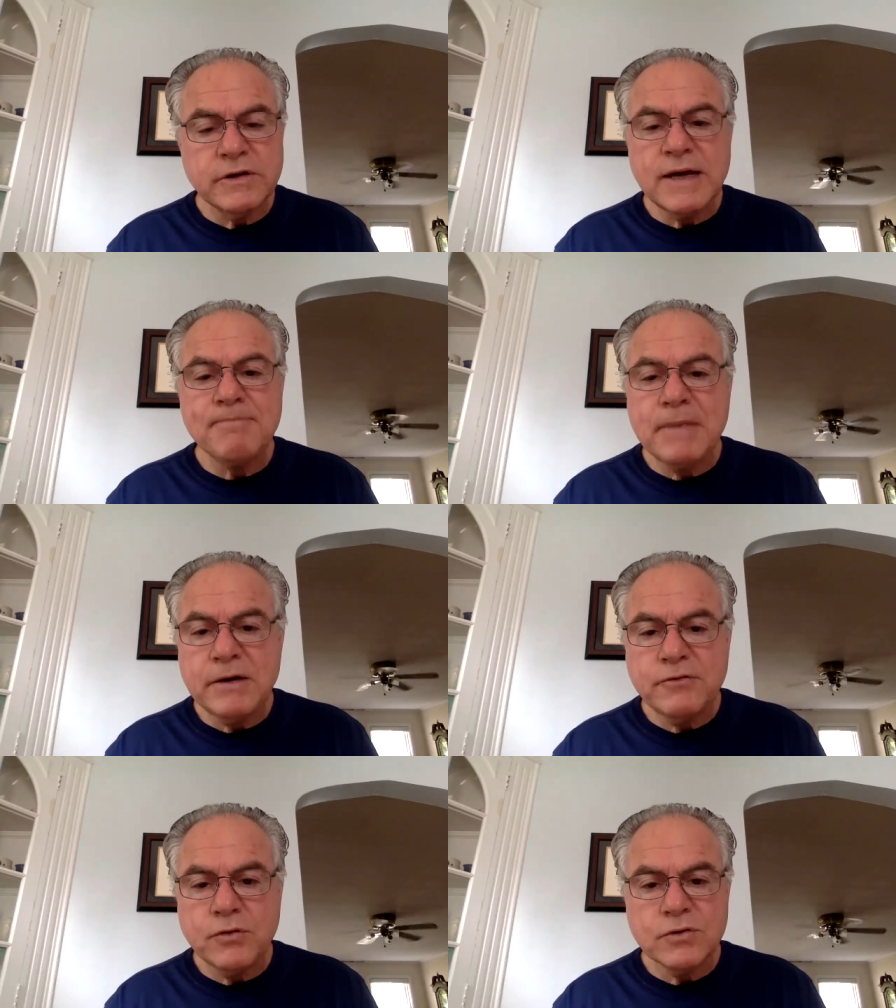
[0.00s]
They're not
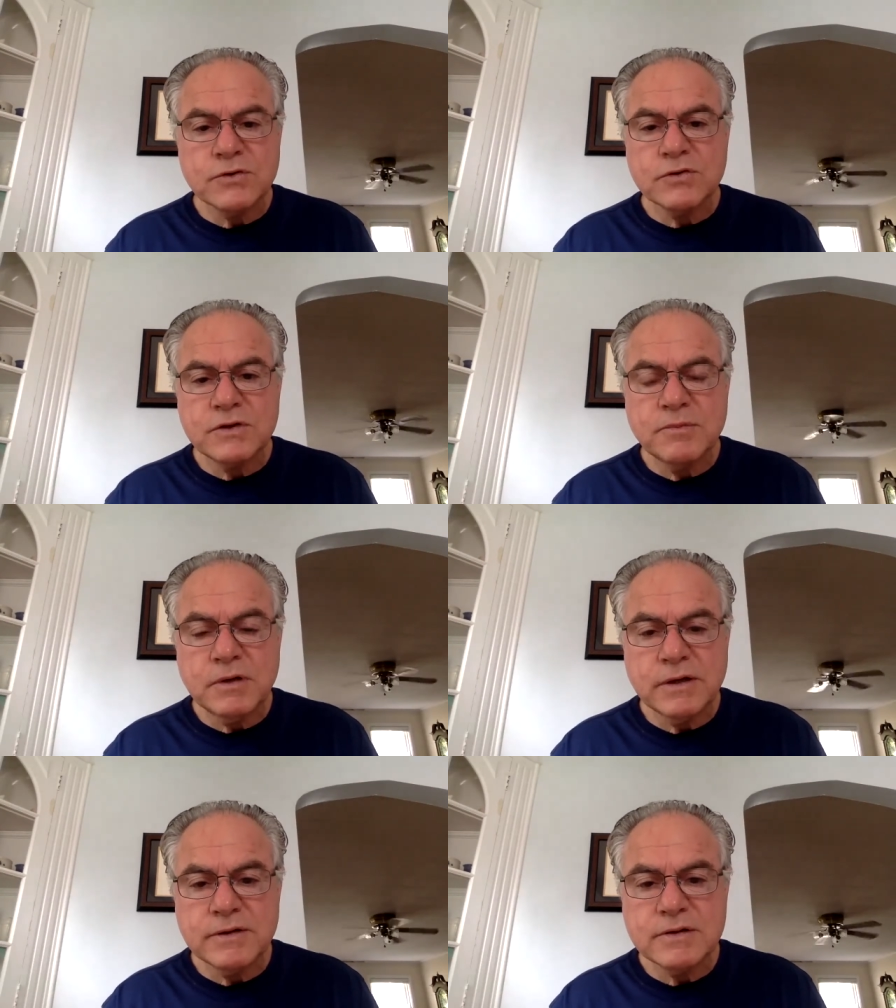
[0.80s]
metaphors or
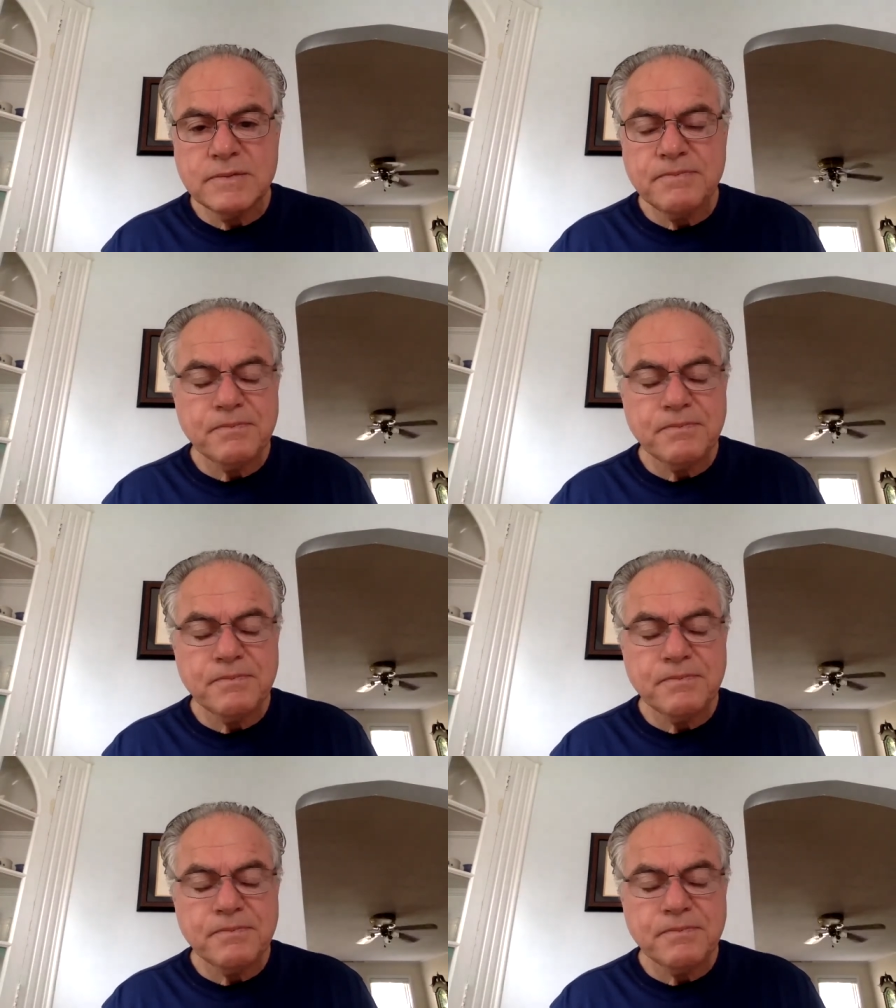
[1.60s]
similes.